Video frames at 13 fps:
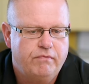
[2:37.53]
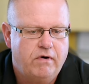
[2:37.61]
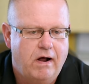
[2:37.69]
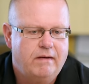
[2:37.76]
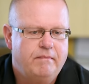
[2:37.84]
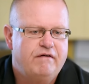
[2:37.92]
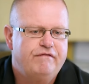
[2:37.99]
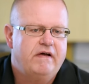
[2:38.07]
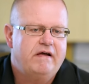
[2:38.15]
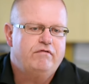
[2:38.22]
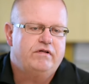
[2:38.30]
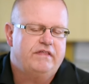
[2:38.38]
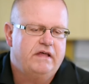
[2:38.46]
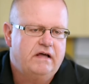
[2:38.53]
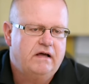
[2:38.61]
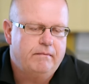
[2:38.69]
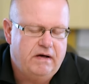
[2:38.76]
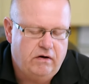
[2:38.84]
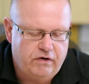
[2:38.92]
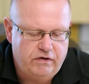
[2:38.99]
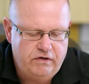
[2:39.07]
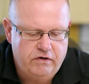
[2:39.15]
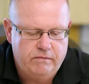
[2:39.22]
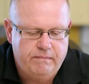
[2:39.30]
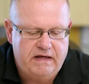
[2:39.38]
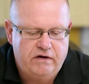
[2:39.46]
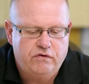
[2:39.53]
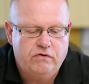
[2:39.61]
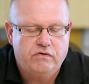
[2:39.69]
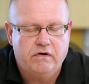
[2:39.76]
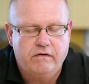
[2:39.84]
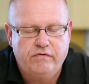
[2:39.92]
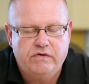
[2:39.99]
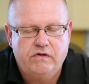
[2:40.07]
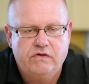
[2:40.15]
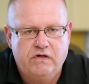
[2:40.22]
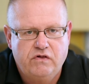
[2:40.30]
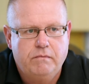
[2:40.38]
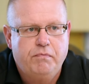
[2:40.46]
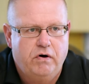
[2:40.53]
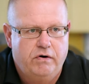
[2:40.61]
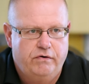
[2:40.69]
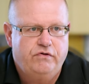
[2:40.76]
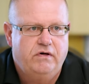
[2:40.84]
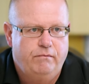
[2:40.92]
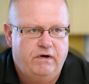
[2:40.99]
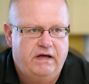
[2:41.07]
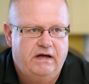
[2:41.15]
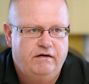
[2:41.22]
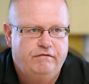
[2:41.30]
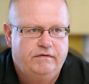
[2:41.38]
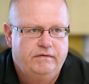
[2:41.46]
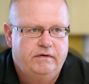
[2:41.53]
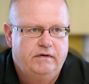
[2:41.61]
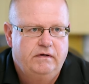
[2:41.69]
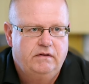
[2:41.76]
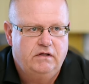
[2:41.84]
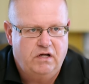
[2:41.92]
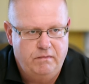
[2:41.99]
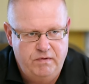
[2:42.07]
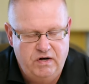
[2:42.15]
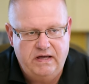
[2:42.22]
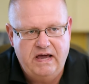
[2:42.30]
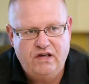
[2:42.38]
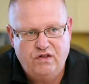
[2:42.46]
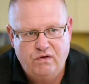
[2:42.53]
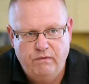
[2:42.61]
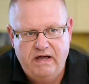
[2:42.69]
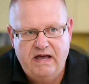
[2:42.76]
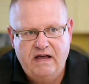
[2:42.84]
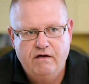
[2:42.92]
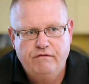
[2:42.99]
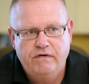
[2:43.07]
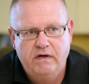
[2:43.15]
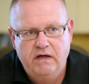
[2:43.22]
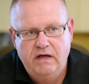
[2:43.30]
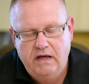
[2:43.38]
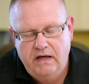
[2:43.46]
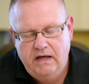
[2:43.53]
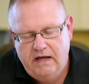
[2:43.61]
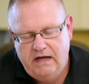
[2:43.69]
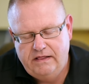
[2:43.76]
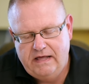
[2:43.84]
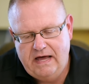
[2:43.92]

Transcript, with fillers: Probably my favorite thing about Goodyear Managed Services is the partnership we have, the communication we have, and